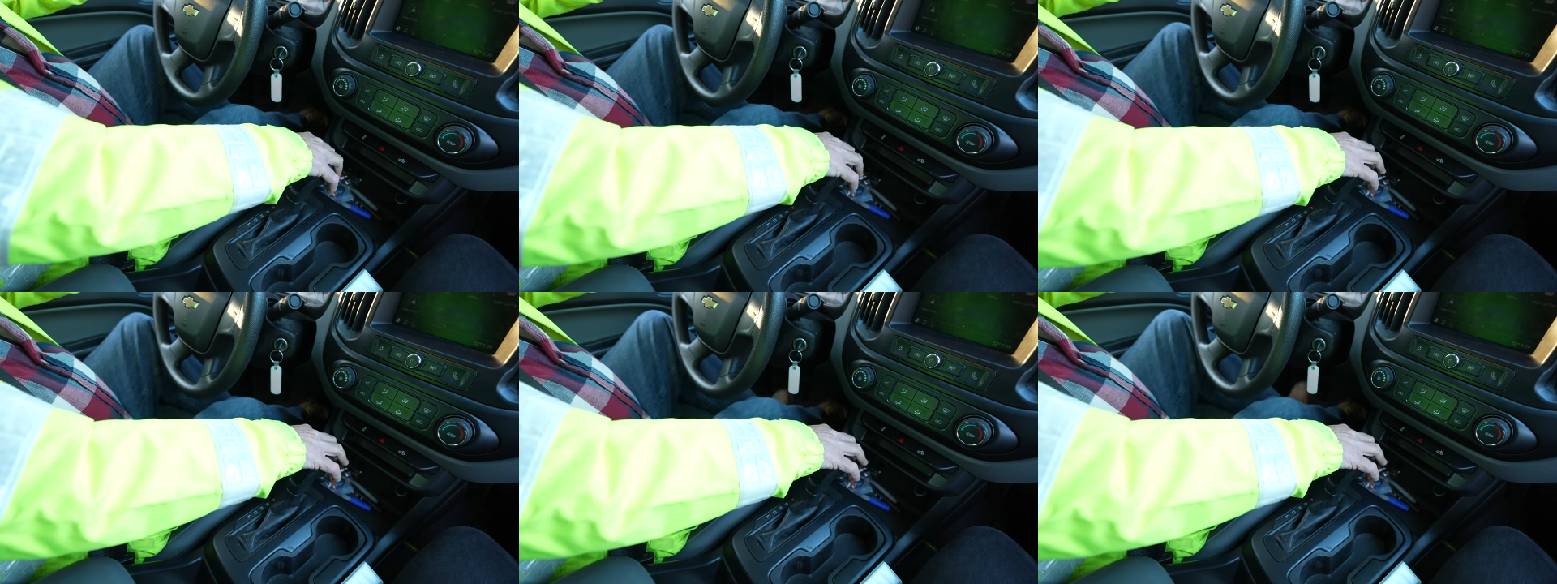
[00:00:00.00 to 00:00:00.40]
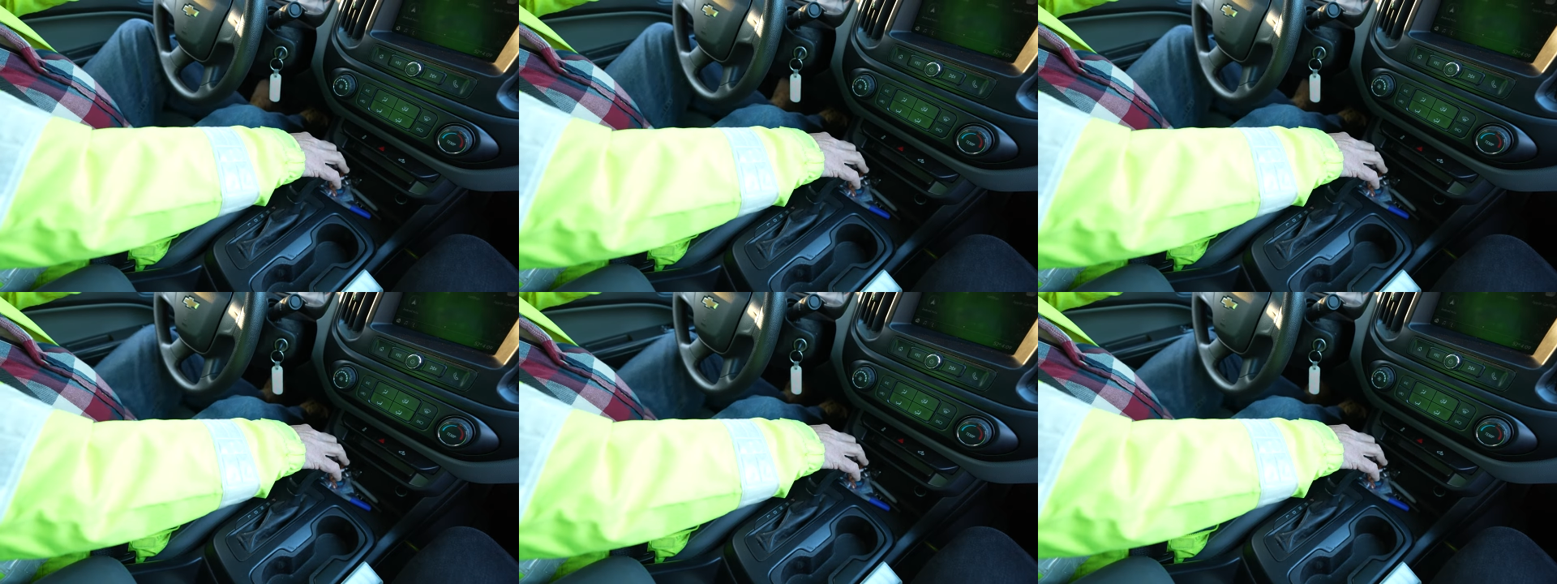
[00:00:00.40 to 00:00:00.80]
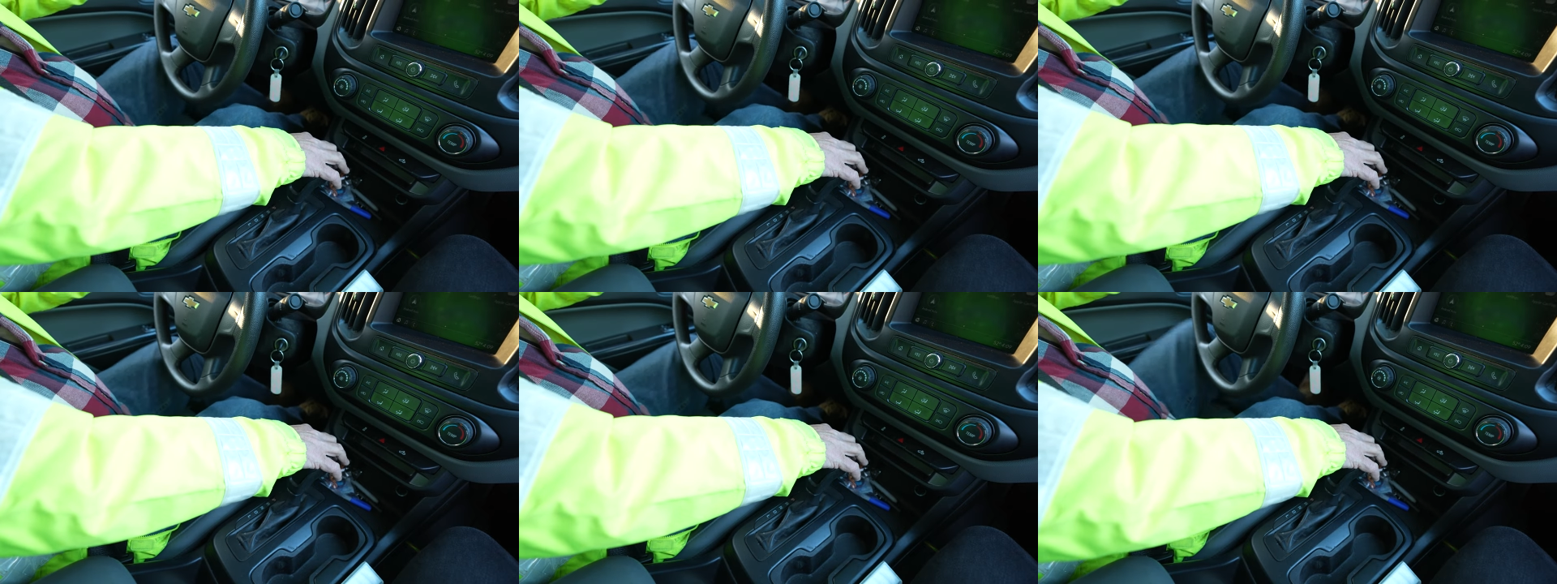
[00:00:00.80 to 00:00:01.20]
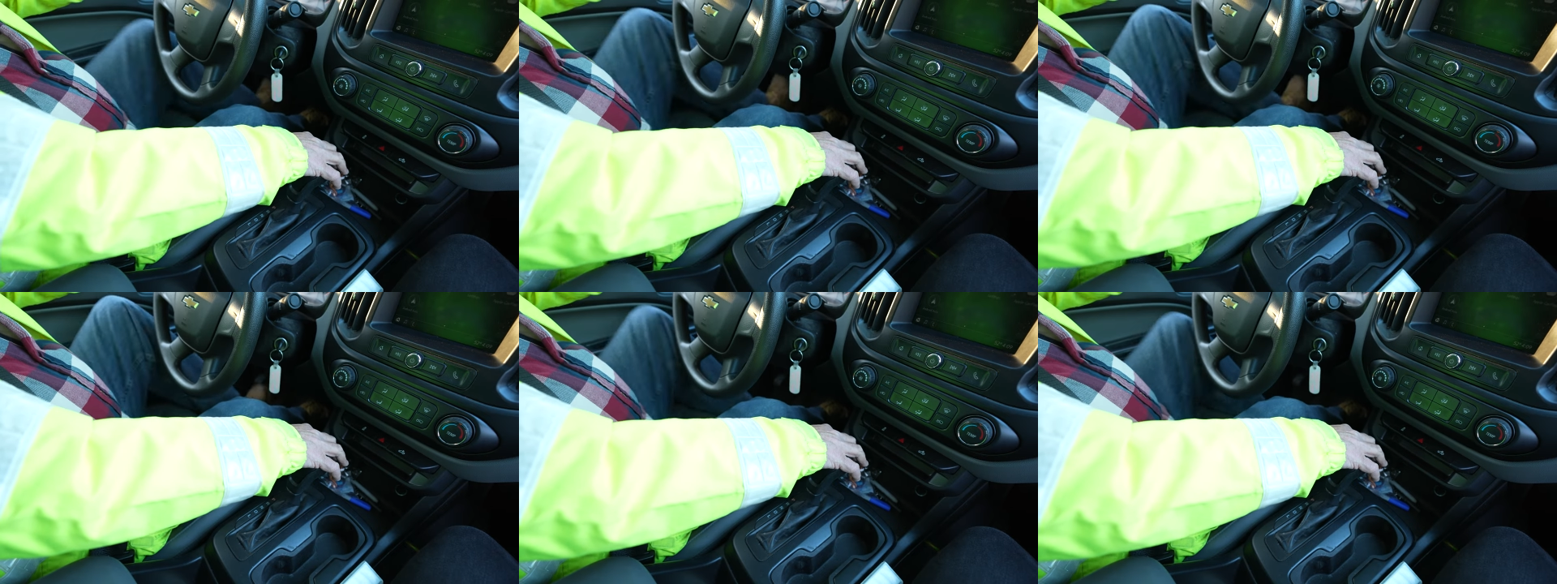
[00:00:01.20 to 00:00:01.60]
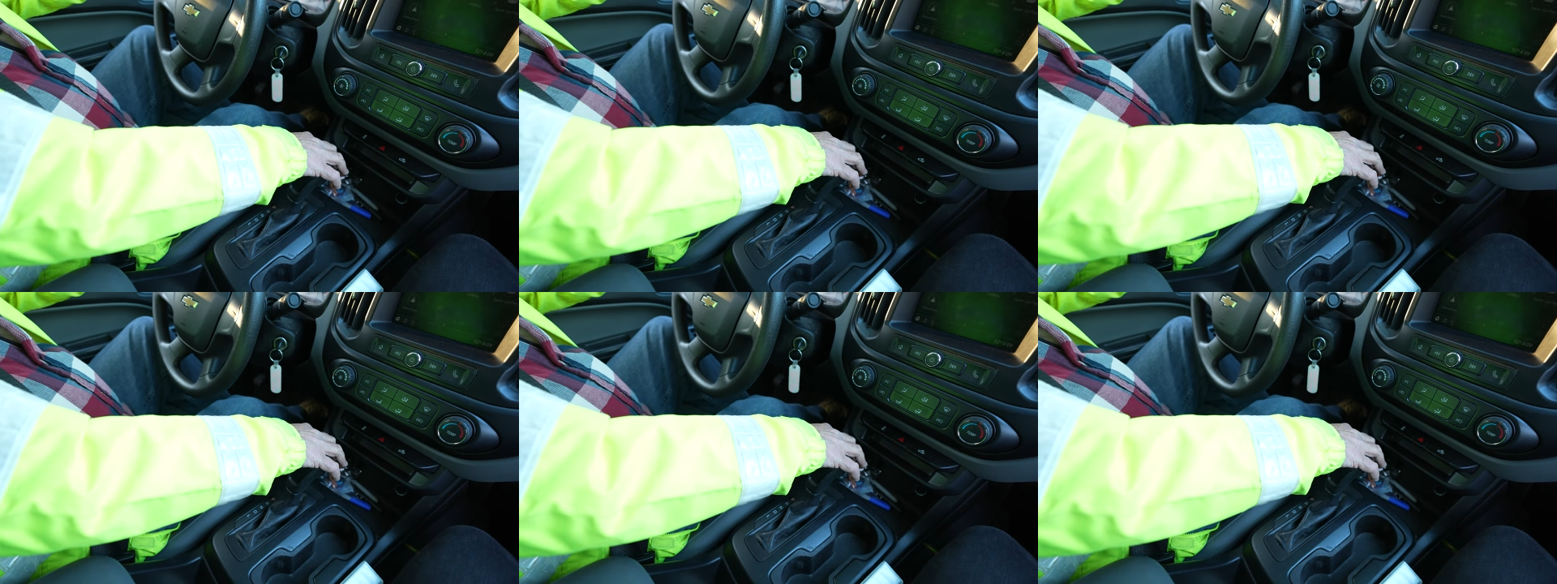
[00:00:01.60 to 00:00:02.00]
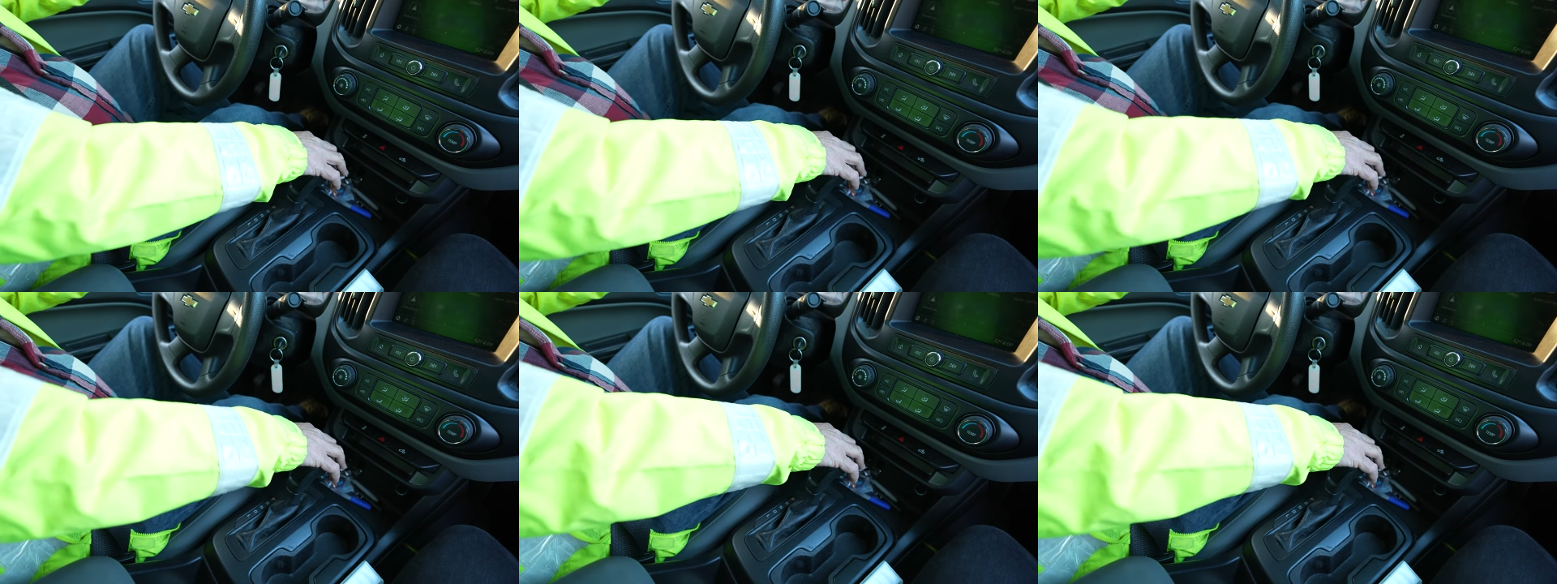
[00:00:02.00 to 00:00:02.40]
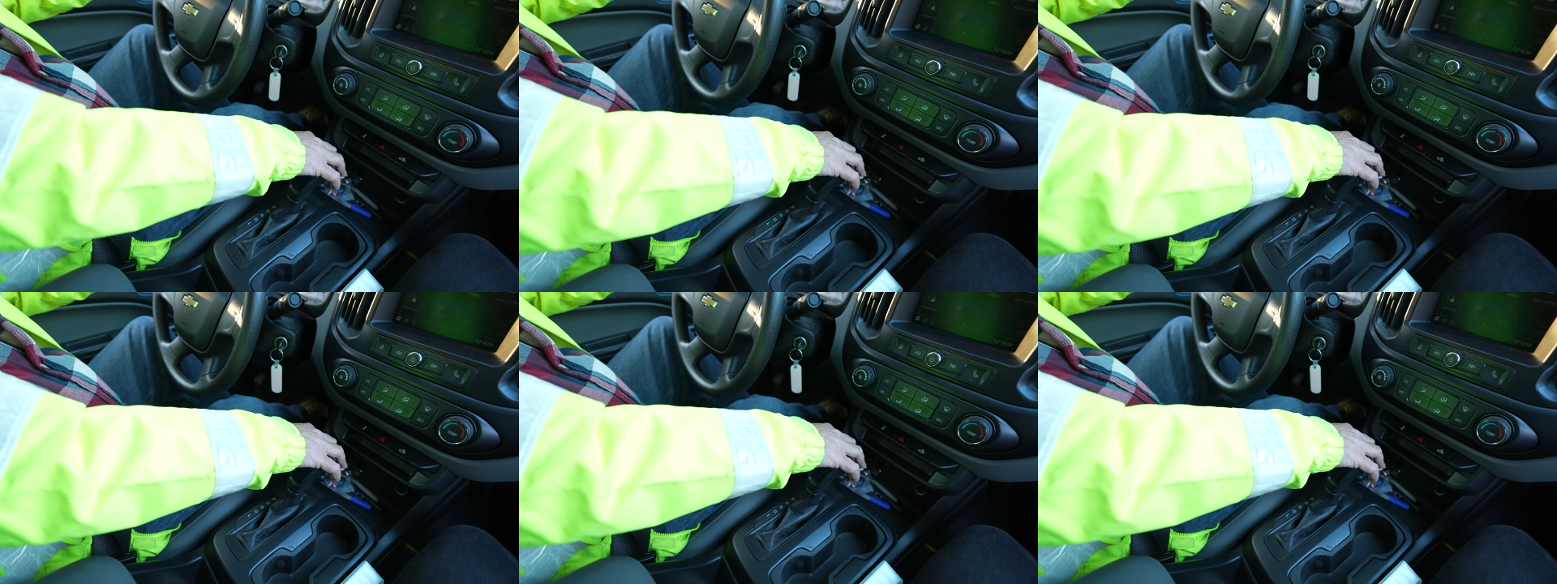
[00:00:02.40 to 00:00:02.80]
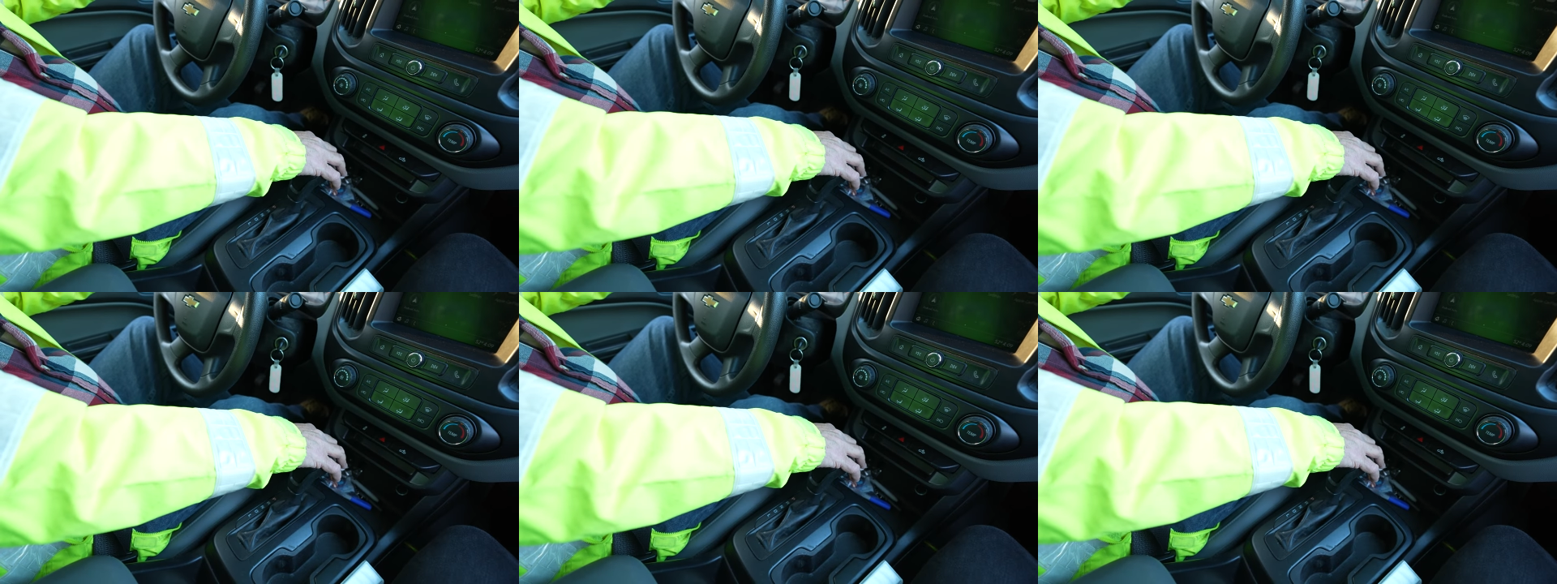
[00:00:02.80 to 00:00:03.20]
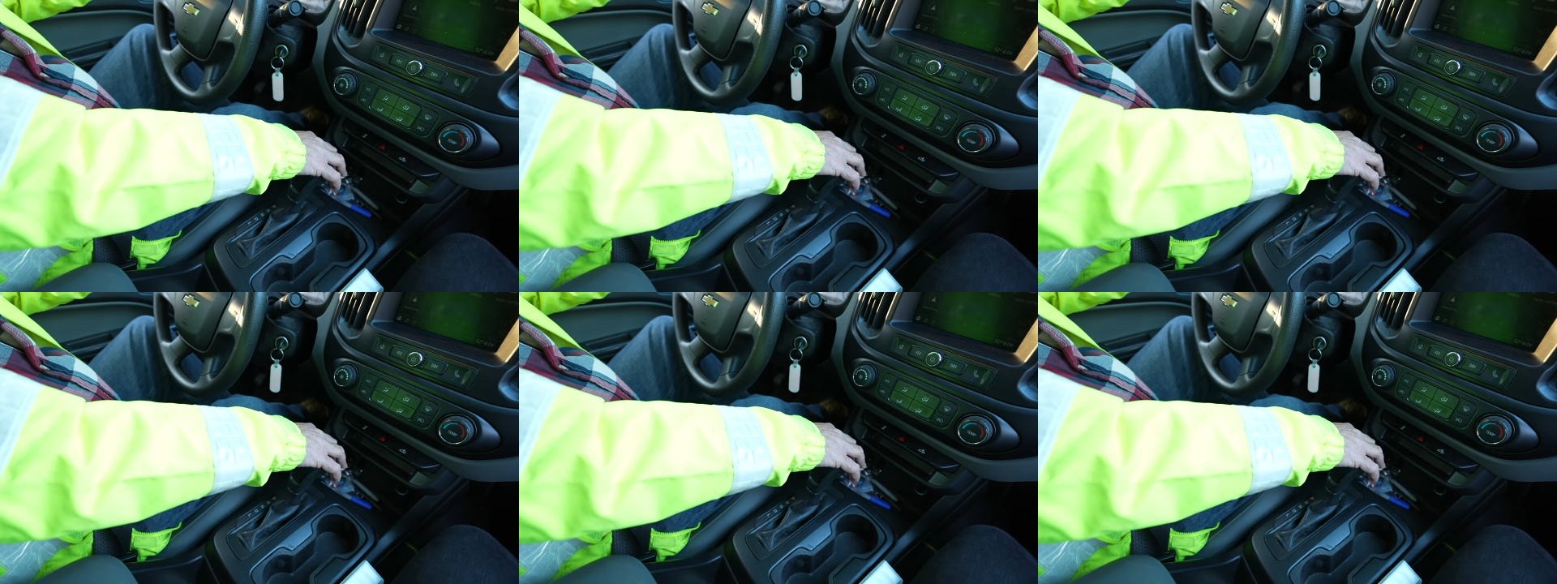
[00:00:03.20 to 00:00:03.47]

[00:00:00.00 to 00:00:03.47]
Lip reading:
Nobody's mouth can be seen.